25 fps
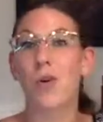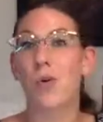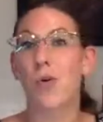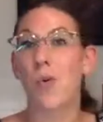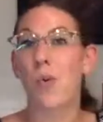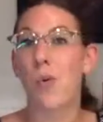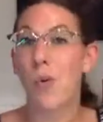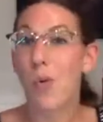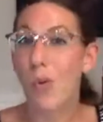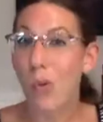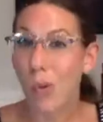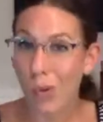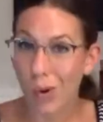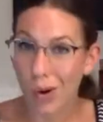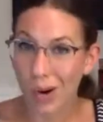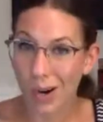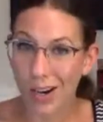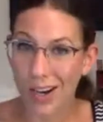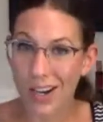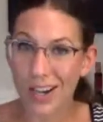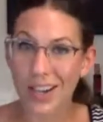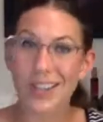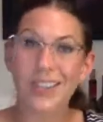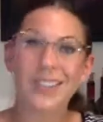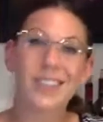
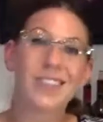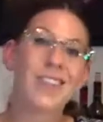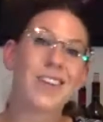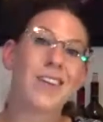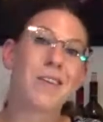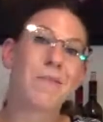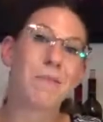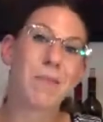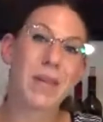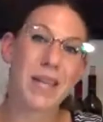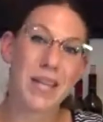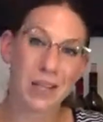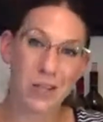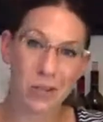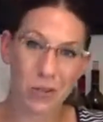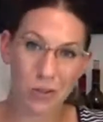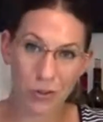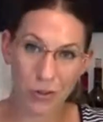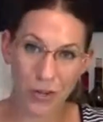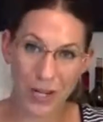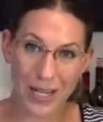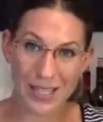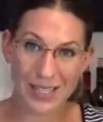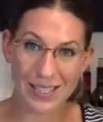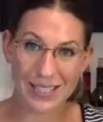or Pinot
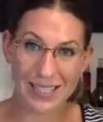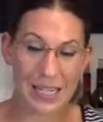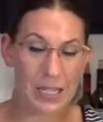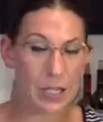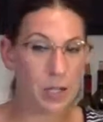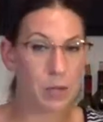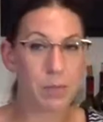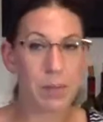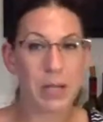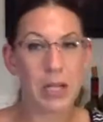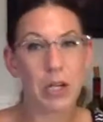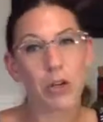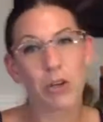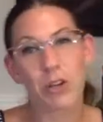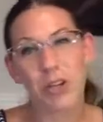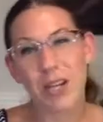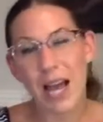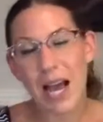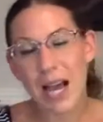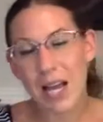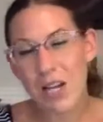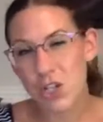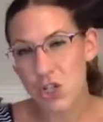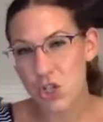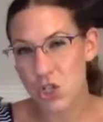Gris style, but you're
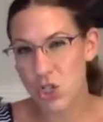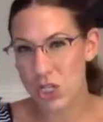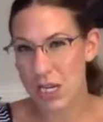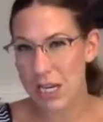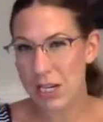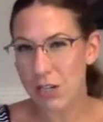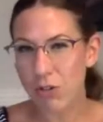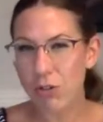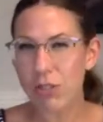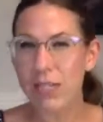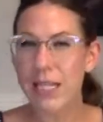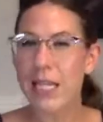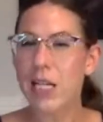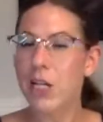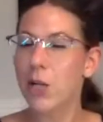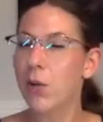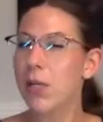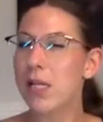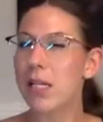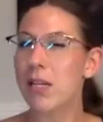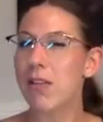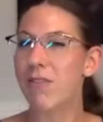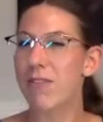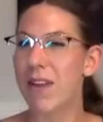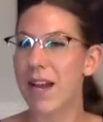not generally
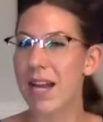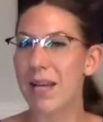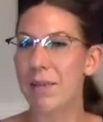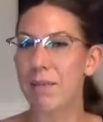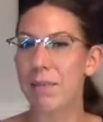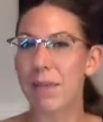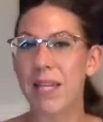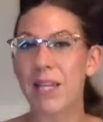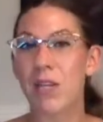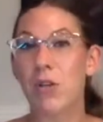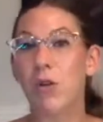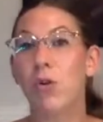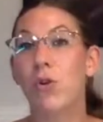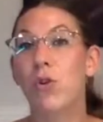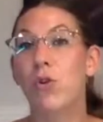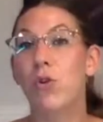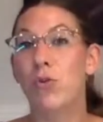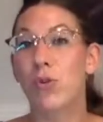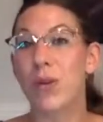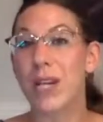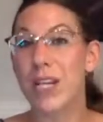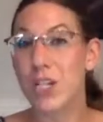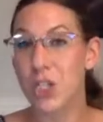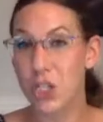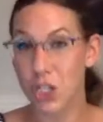going to find Pinot
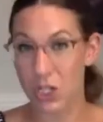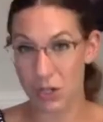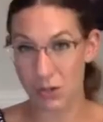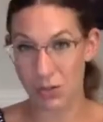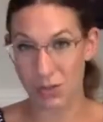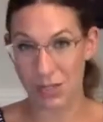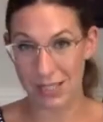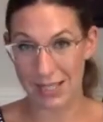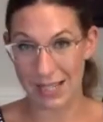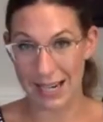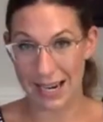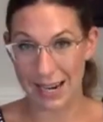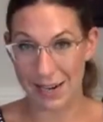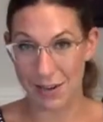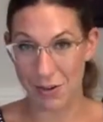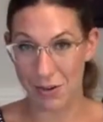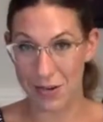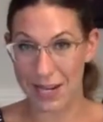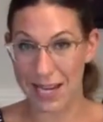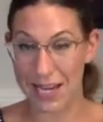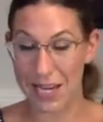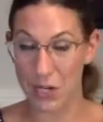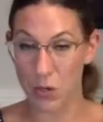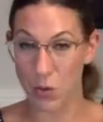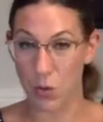Grigio style
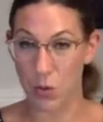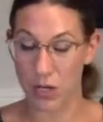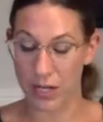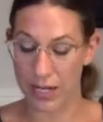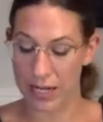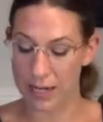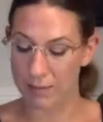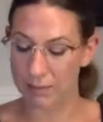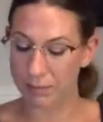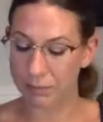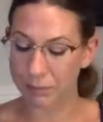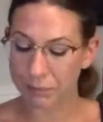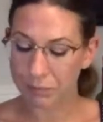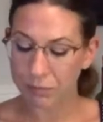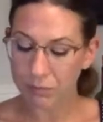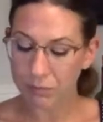in Oregon.